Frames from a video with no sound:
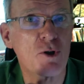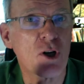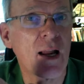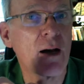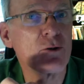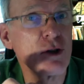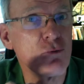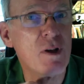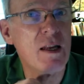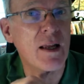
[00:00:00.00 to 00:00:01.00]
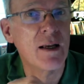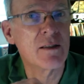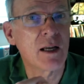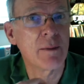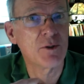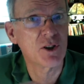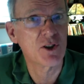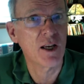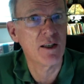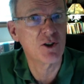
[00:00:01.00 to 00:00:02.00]
which allows the reading enzymes to
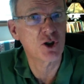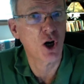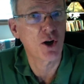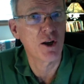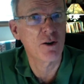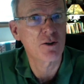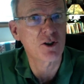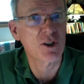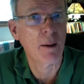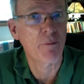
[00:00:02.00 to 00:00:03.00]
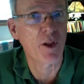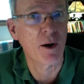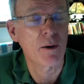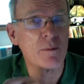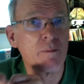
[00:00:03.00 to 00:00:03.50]
say, start here, stop there.